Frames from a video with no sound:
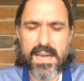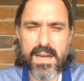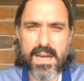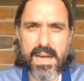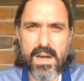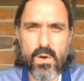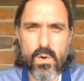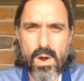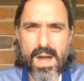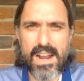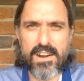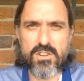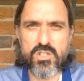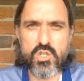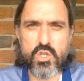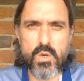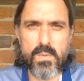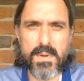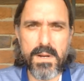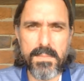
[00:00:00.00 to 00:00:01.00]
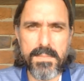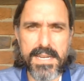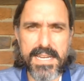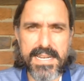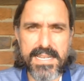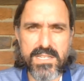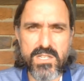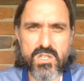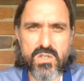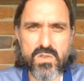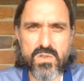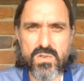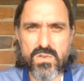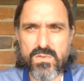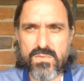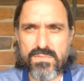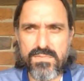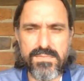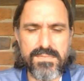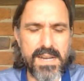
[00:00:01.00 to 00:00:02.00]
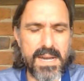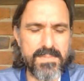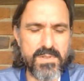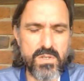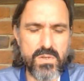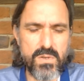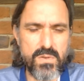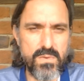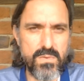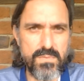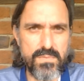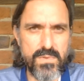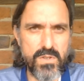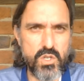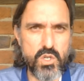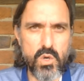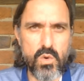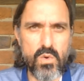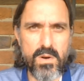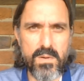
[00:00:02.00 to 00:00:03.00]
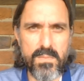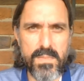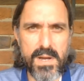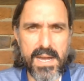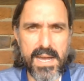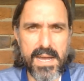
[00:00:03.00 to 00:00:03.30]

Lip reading: or 102 millimeters to up to the shorter